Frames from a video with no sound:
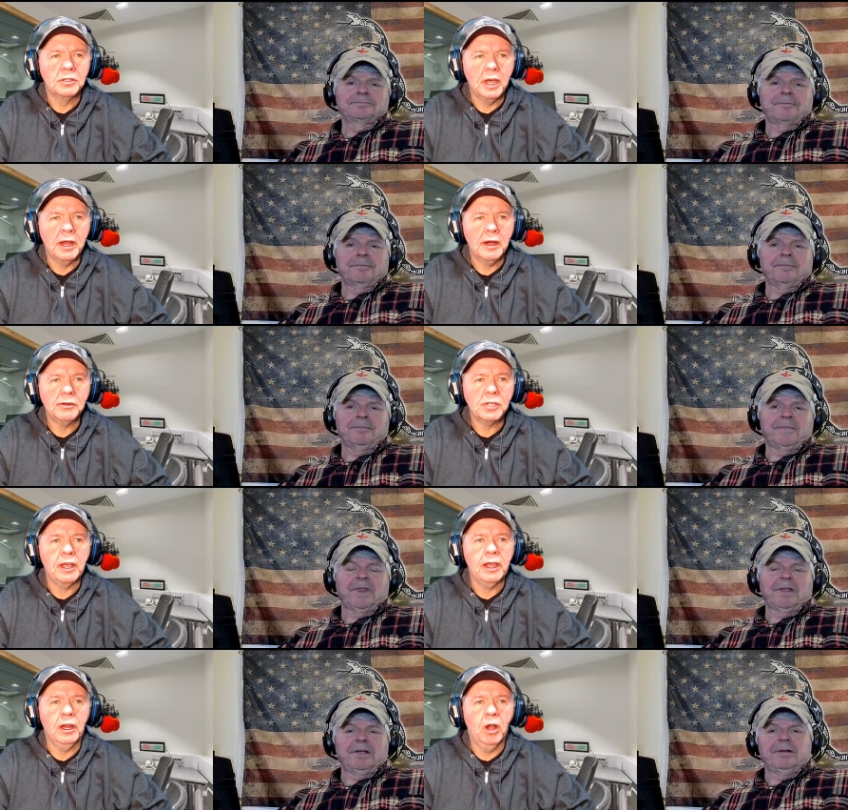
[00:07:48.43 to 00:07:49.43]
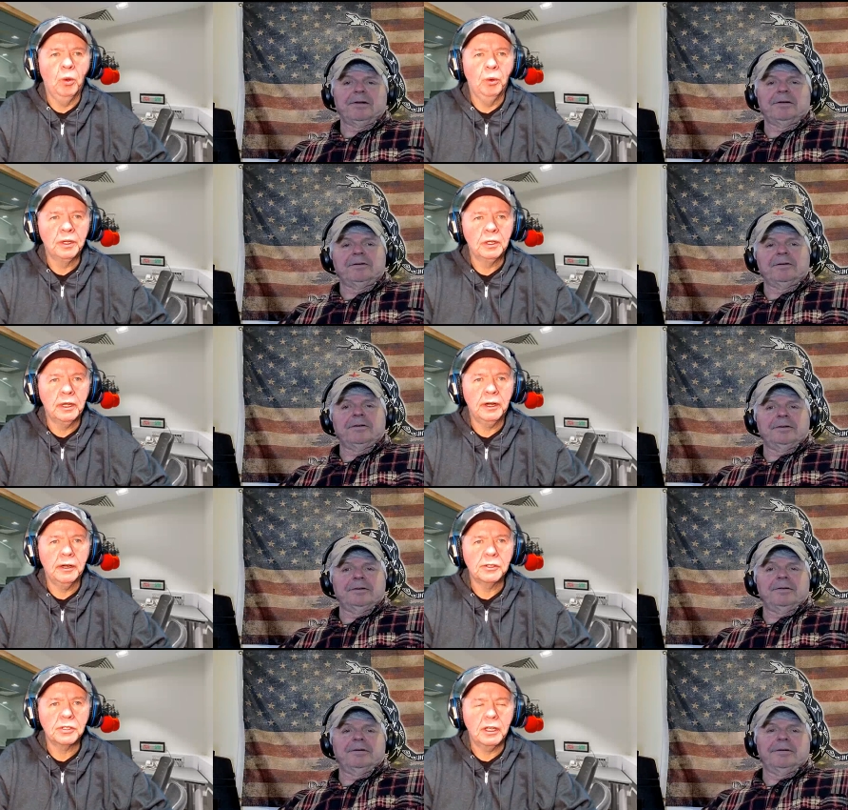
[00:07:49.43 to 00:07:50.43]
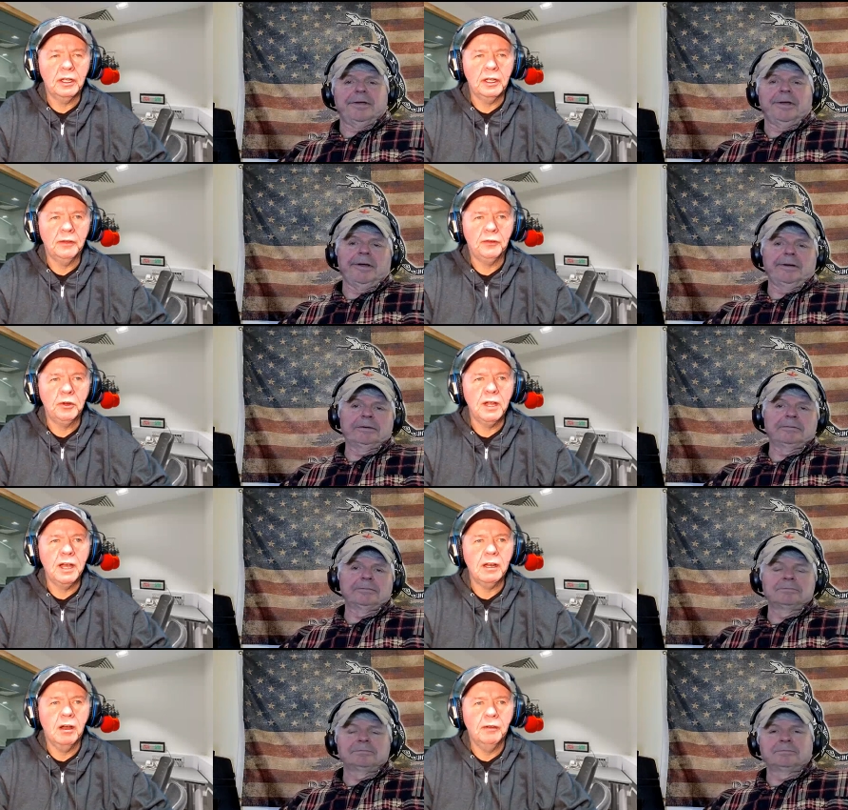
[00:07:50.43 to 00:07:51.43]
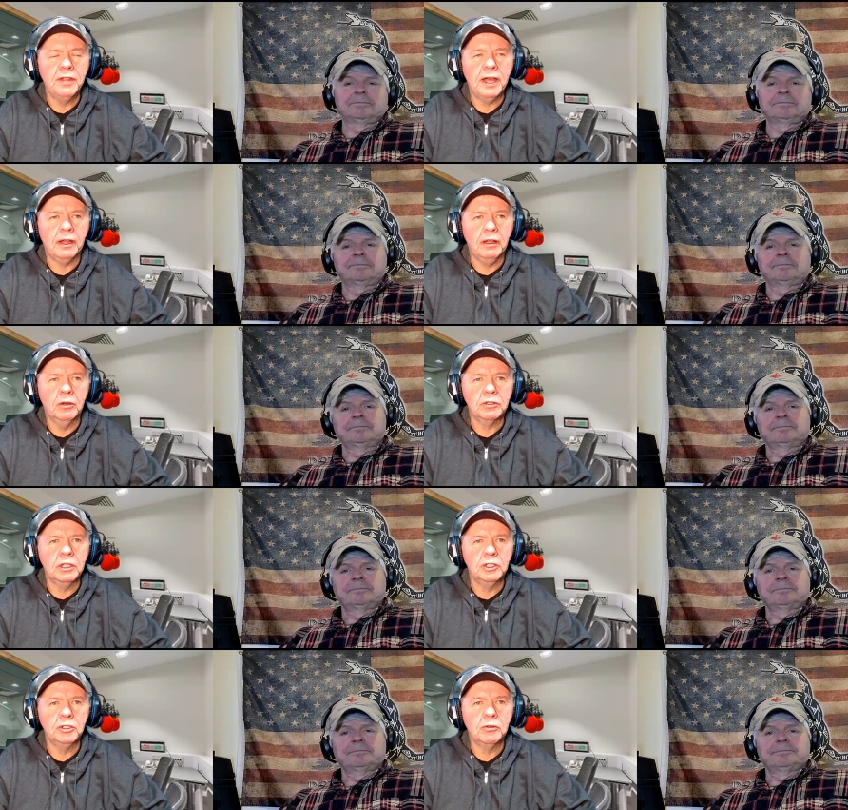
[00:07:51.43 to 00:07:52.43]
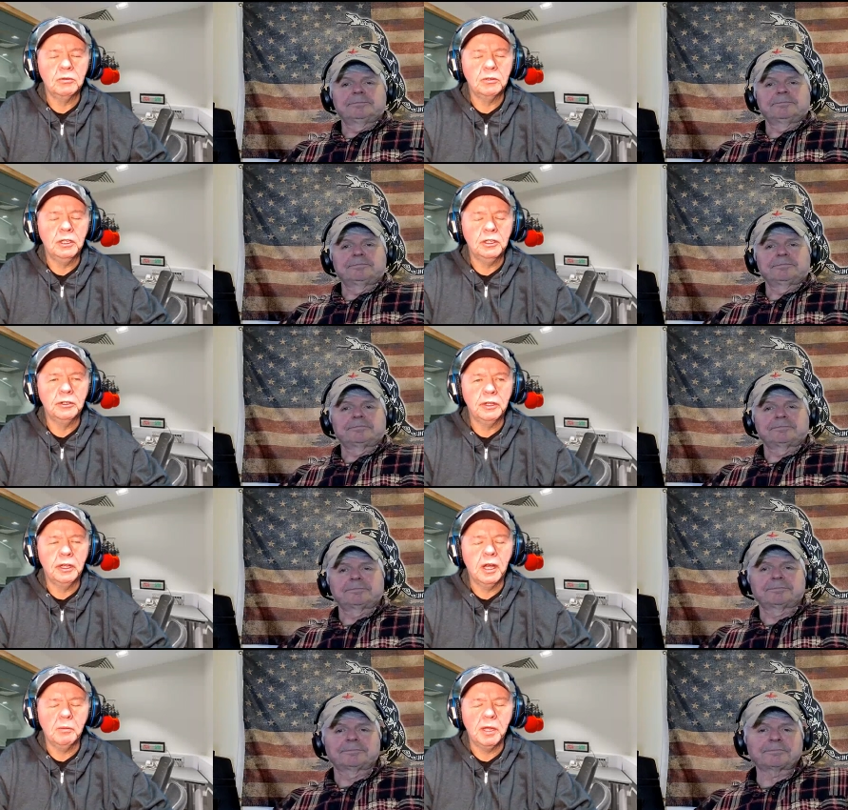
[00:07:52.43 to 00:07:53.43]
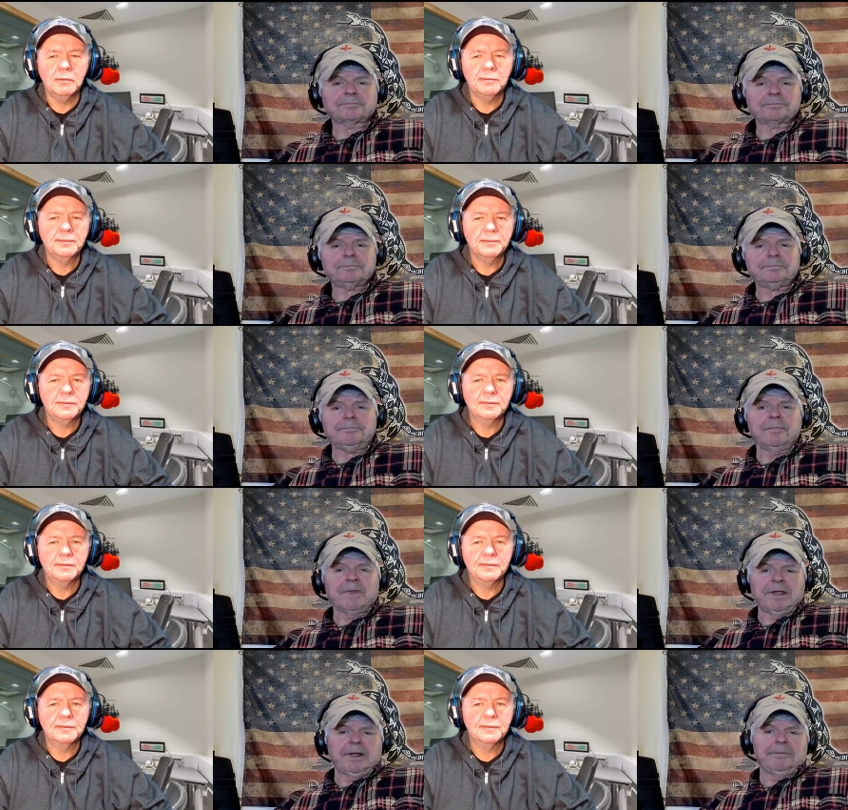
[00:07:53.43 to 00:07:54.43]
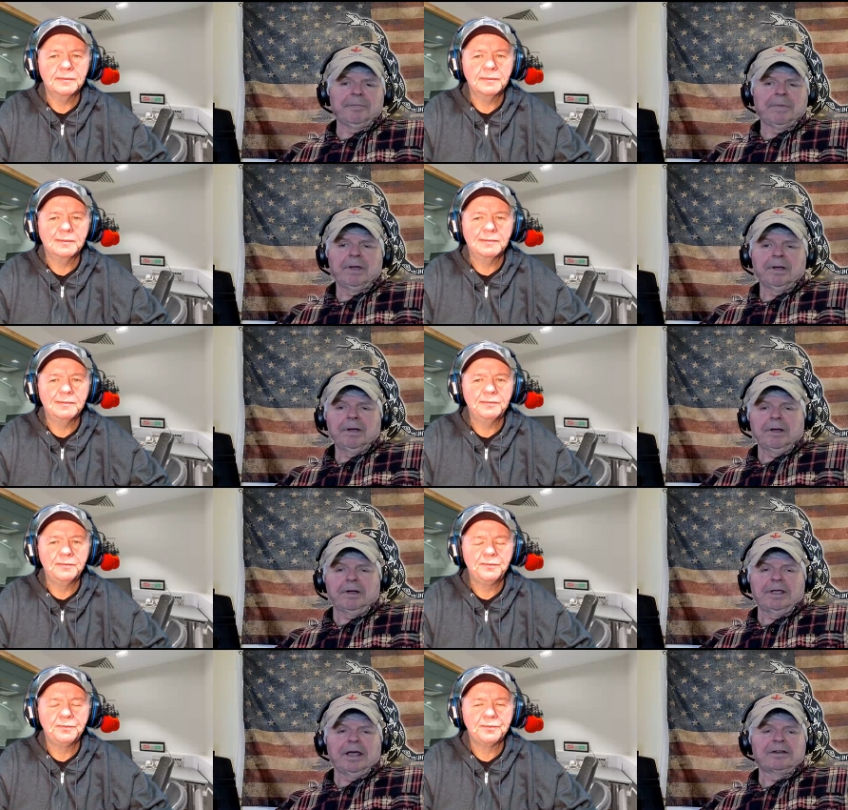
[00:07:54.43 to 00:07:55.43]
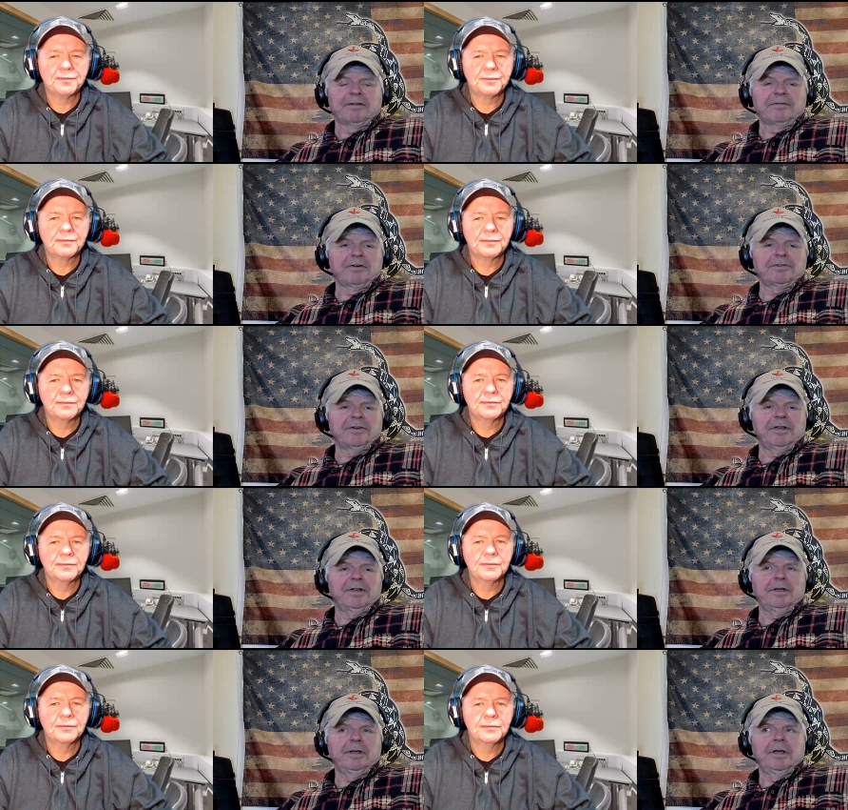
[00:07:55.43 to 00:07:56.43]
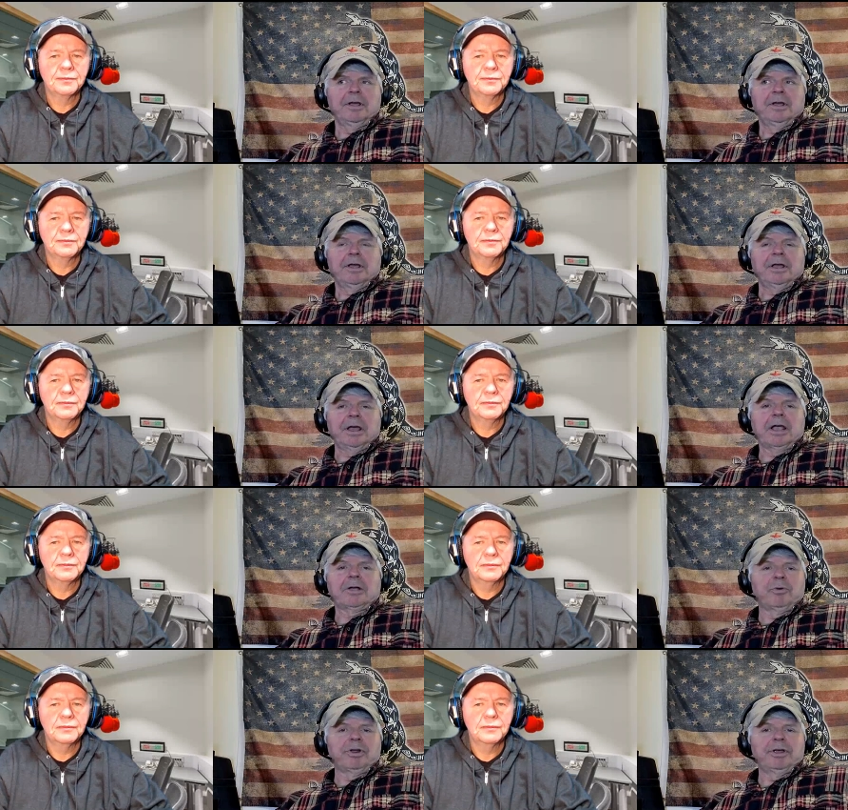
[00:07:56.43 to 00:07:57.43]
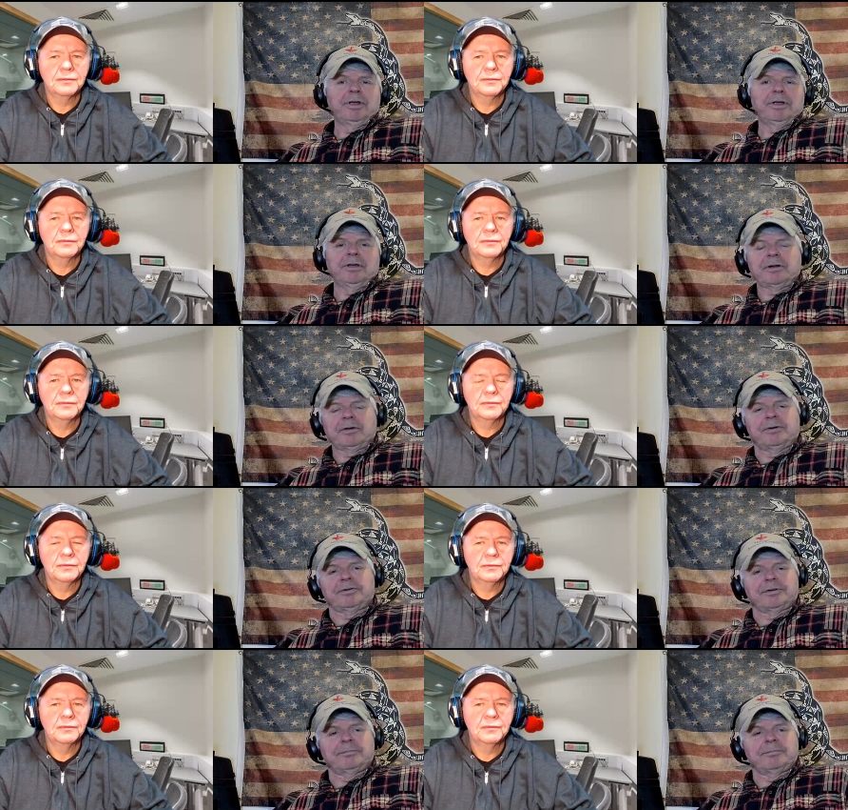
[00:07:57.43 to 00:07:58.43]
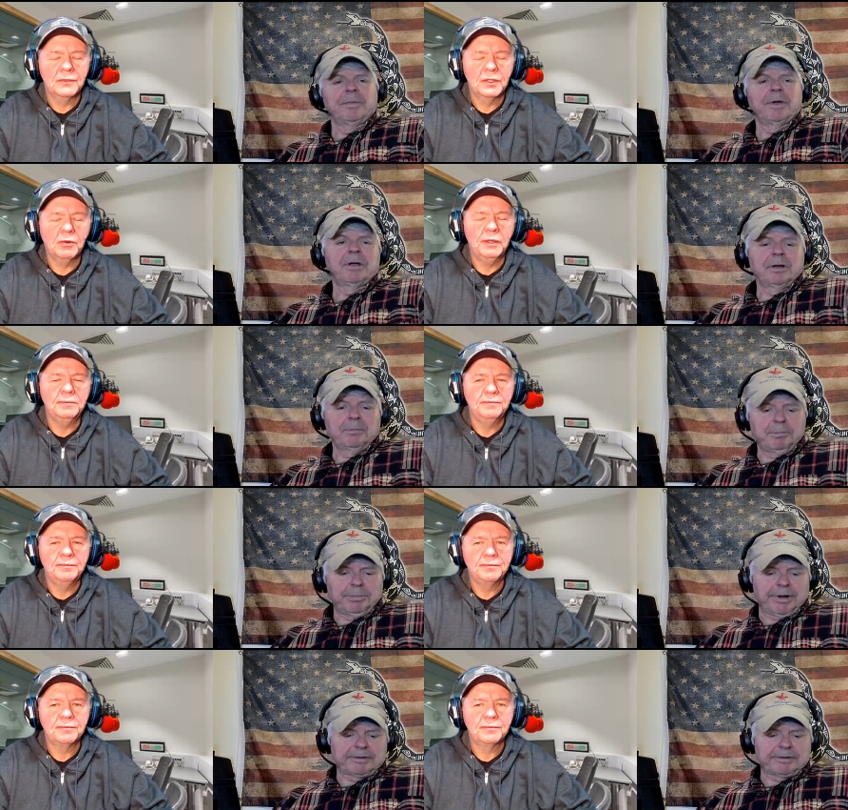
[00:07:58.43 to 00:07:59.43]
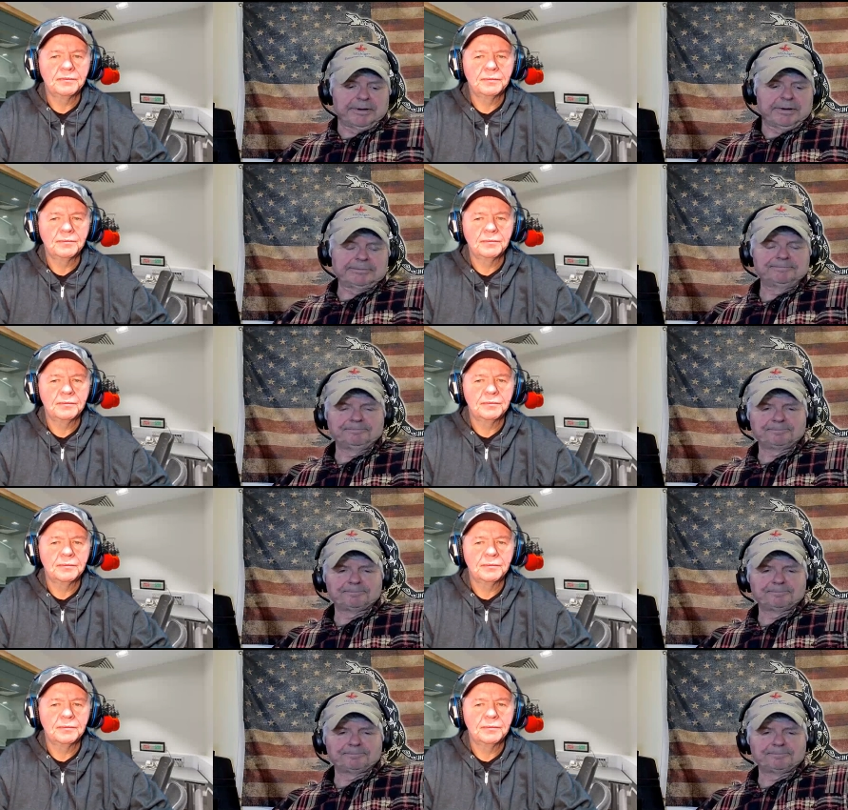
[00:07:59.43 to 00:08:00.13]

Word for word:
Speaker 1: is theirs and only theirs. Yeah. And if you're not of that ilk, then you're then you're the enemy.
Speaker 2: Yeah, uh, yeah. Diversity, equity, inclusion. Right. But uh,